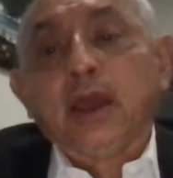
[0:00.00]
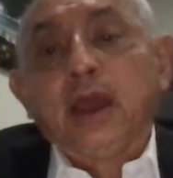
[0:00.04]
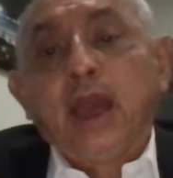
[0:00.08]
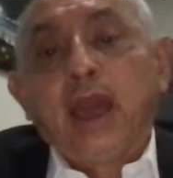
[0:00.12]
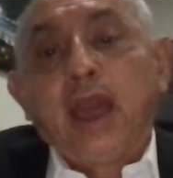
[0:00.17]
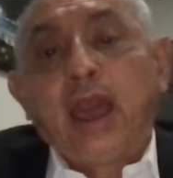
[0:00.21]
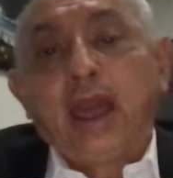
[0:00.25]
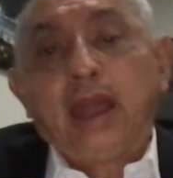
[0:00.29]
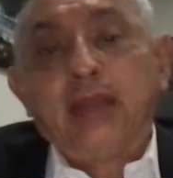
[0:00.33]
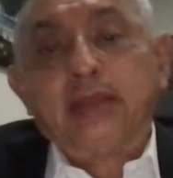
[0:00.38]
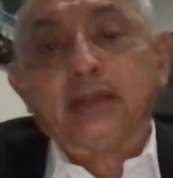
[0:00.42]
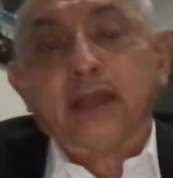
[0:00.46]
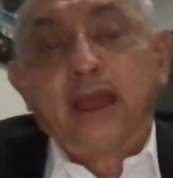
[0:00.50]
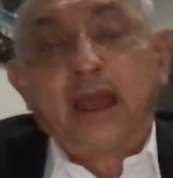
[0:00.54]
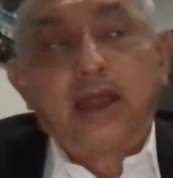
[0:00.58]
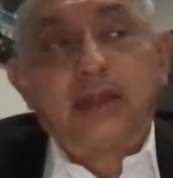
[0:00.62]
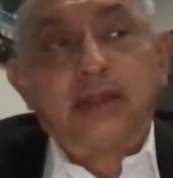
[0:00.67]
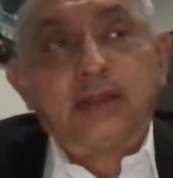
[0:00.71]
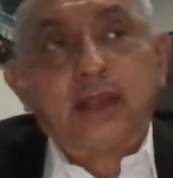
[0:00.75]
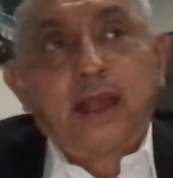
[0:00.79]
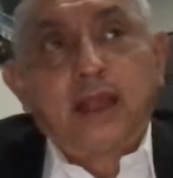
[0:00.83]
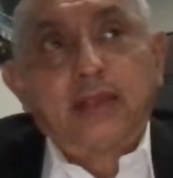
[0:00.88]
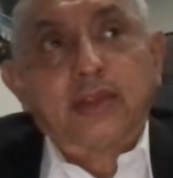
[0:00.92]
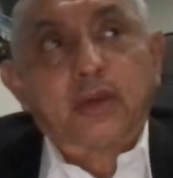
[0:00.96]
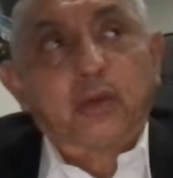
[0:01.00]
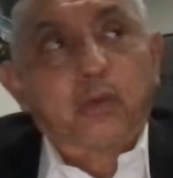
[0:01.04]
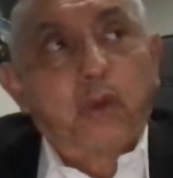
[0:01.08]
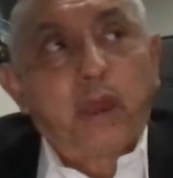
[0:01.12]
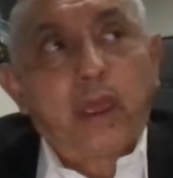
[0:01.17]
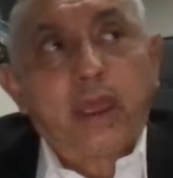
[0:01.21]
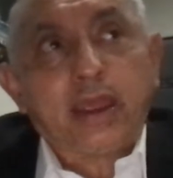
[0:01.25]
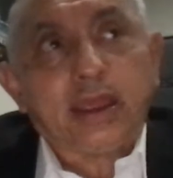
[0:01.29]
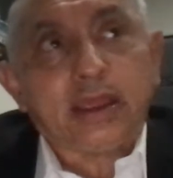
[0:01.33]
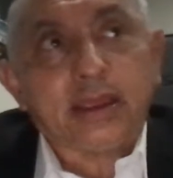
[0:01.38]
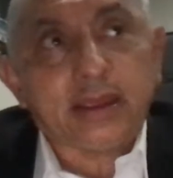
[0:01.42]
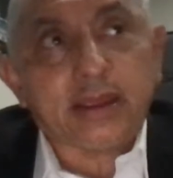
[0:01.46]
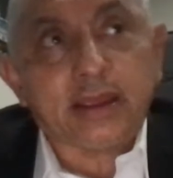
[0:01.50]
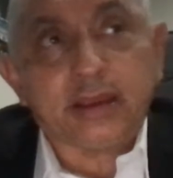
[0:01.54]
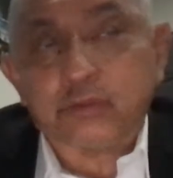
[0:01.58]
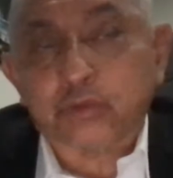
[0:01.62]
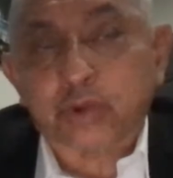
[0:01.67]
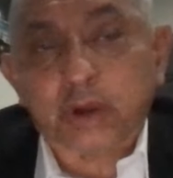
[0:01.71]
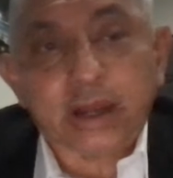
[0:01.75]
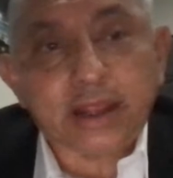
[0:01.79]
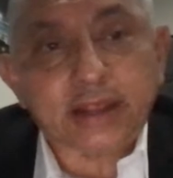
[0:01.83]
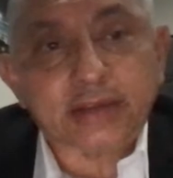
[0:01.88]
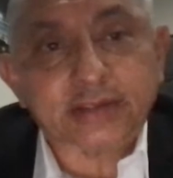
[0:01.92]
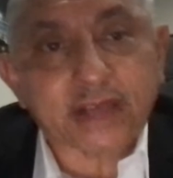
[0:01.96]
and the way it
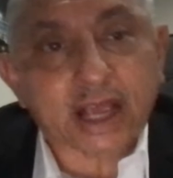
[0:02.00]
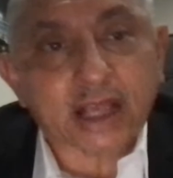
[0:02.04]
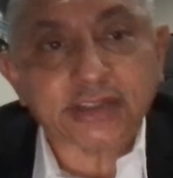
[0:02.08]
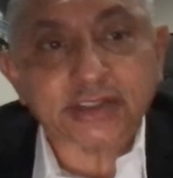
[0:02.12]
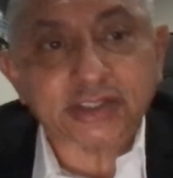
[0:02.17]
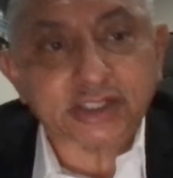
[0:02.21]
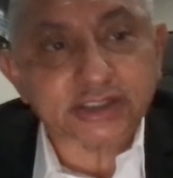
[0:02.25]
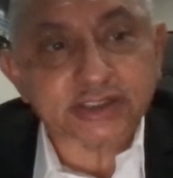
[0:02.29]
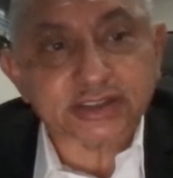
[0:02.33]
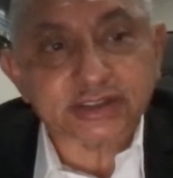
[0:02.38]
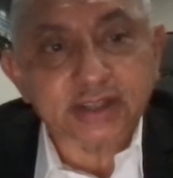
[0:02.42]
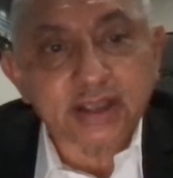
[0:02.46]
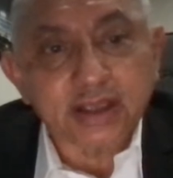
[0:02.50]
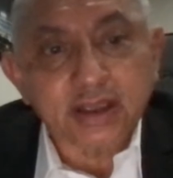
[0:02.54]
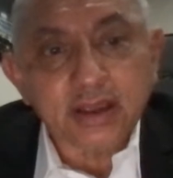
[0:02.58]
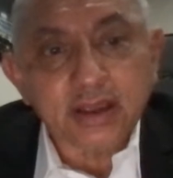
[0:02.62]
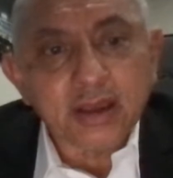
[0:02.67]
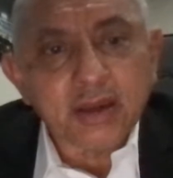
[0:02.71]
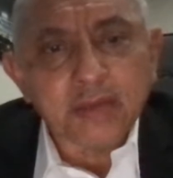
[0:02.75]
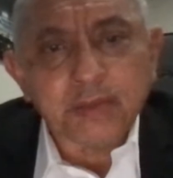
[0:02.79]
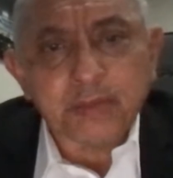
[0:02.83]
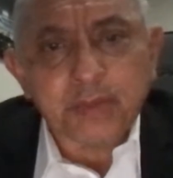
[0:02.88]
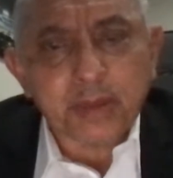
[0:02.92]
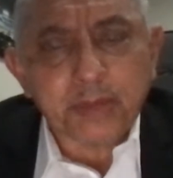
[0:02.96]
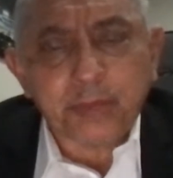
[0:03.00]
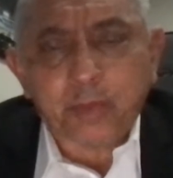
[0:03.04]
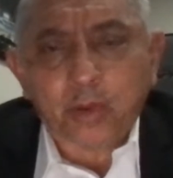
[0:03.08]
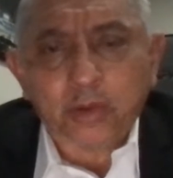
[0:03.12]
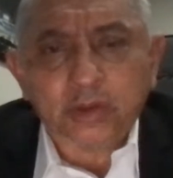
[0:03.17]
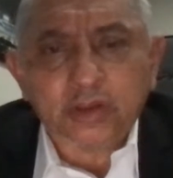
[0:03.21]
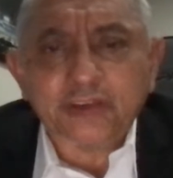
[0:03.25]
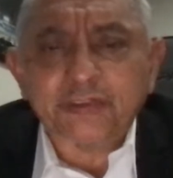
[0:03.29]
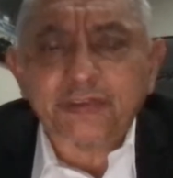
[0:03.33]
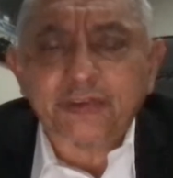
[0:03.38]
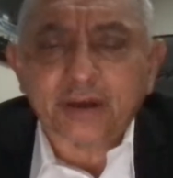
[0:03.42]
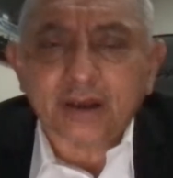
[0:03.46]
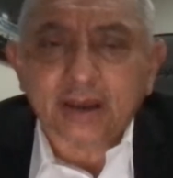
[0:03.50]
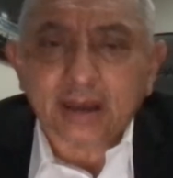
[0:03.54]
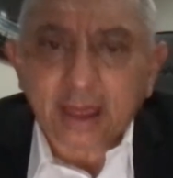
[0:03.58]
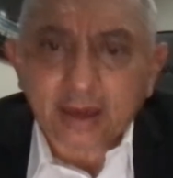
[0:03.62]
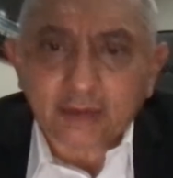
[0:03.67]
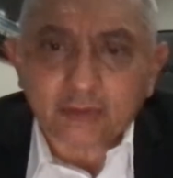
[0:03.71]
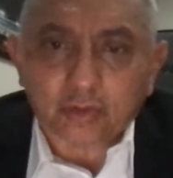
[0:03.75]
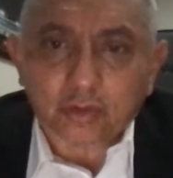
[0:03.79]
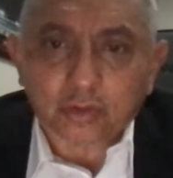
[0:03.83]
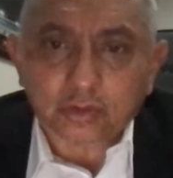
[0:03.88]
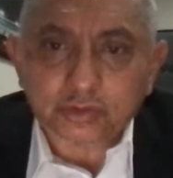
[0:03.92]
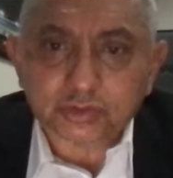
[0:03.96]
really touches people at different
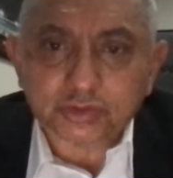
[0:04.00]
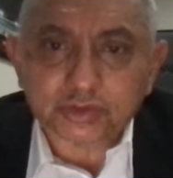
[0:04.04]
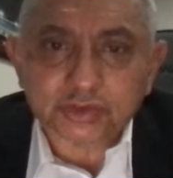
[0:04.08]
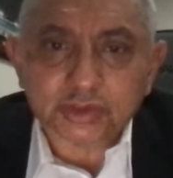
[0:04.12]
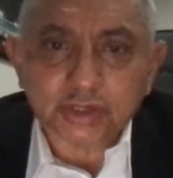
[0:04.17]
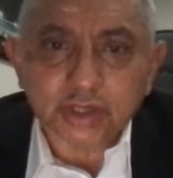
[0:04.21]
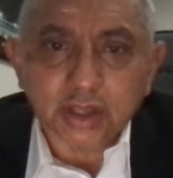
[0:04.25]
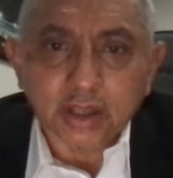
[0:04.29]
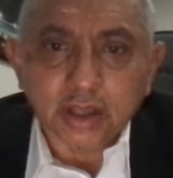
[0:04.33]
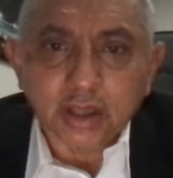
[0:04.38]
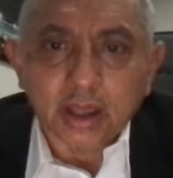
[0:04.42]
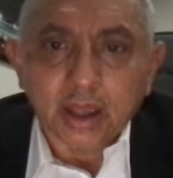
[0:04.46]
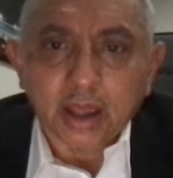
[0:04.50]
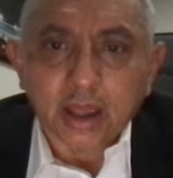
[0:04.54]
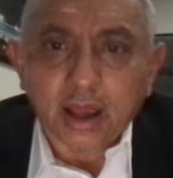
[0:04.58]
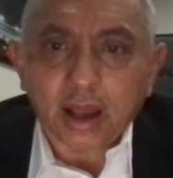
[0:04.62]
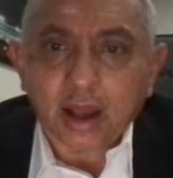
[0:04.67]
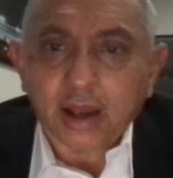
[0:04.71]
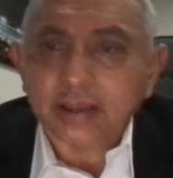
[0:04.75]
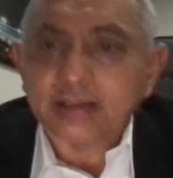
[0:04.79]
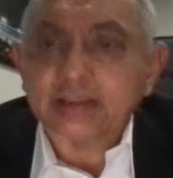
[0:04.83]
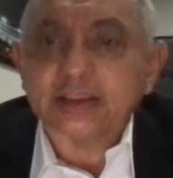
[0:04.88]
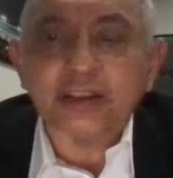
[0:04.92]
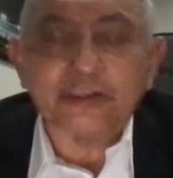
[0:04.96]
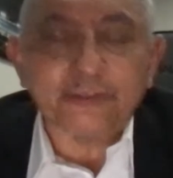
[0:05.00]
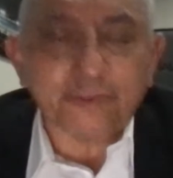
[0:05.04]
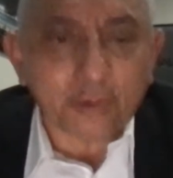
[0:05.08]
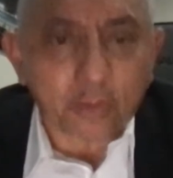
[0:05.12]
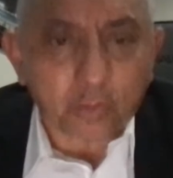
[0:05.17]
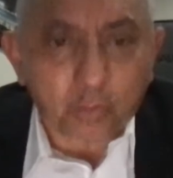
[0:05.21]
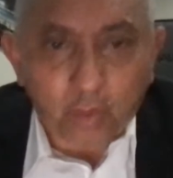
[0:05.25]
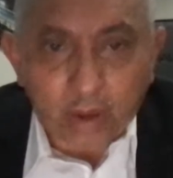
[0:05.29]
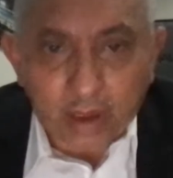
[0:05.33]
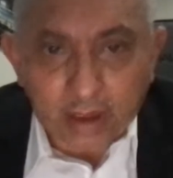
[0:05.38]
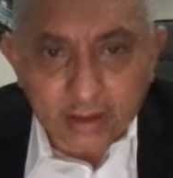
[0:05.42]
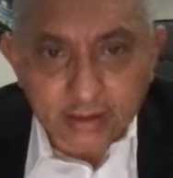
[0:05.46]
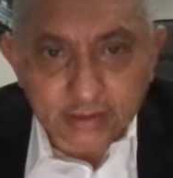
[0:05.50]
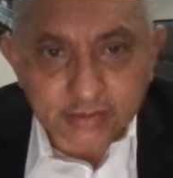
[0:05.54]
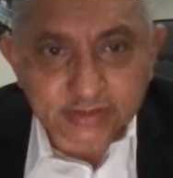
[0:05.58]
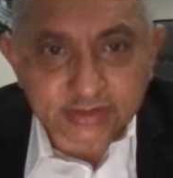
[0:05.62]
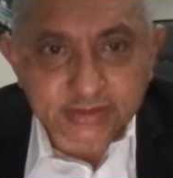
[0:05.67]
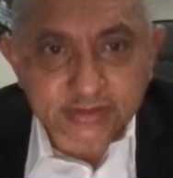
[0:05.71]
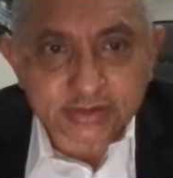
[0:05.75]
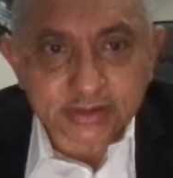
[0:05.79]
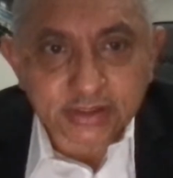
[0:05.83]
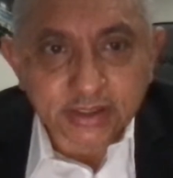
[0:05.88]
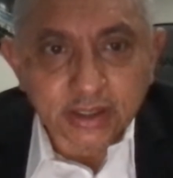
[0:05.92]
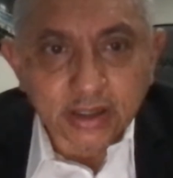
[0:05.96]
levels, in different
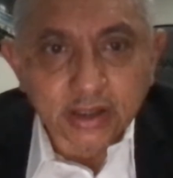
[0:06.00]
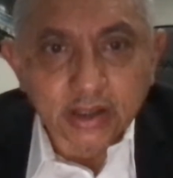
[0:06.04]
ways.